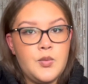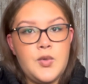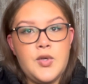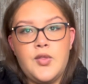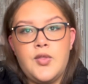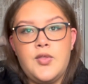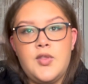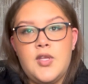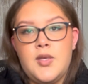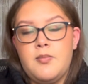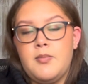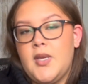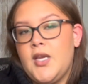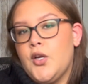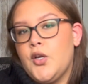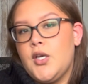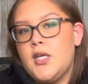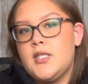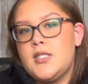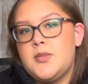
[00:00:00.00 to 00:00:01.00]
with the
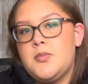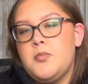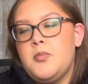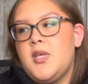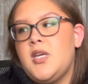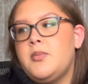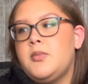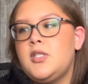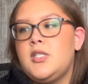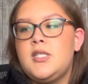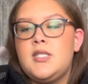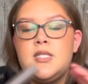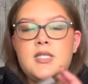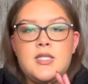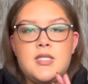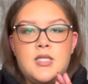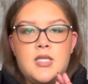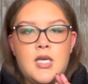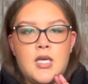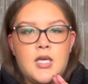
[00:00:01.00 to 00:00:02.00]
Merit Minimalist
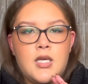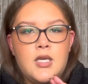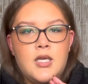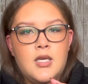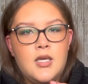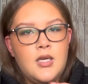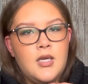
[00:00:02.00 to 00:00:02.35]
Stick.